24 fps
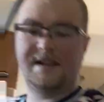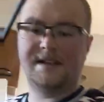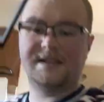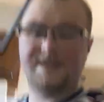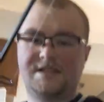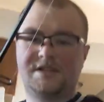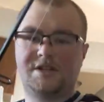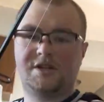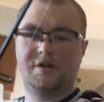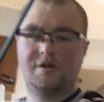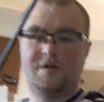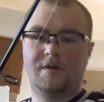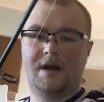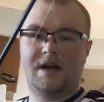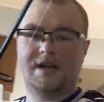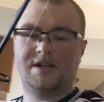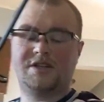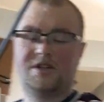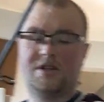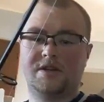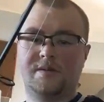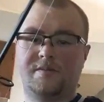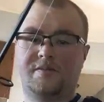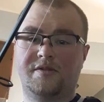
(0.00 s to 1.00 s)
is to
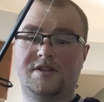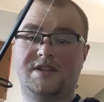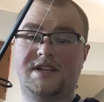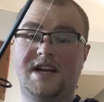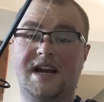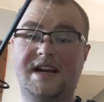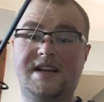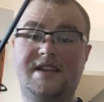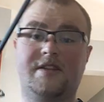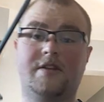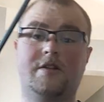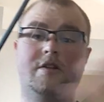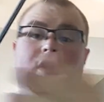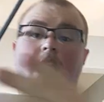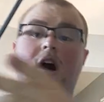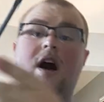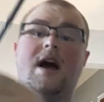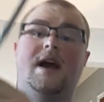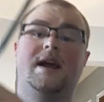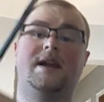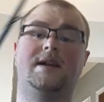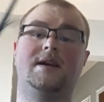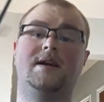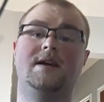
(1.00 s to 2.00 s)
actually protect the
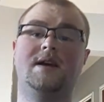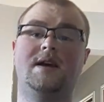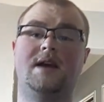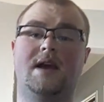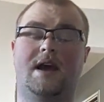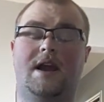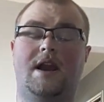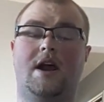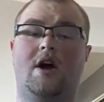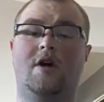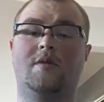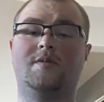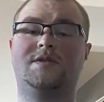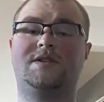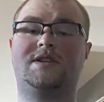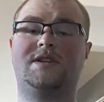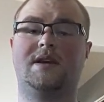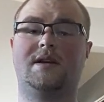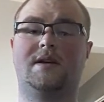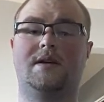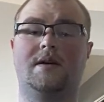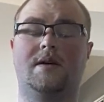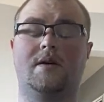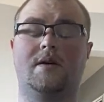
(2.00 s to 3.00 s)
line. It helps